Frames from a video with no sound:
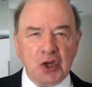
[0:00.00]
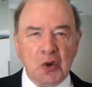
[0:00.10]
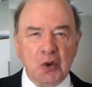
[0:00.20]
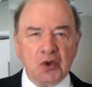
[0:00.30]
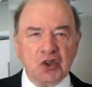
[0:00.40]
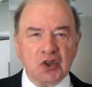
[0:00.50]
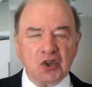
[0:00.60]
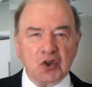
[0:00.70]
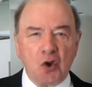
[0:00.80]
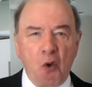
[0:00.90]
use the
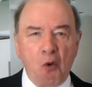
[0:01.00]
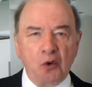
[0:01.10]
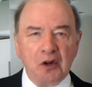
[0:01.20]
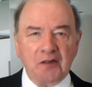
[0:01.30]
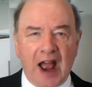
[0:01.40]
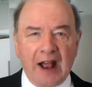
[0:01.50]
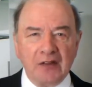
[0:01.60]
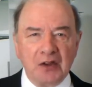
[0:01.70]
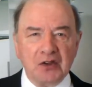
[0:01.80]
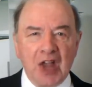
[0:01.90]
scorn of
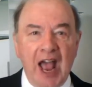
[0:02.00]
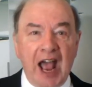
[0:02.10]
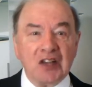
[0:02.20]
others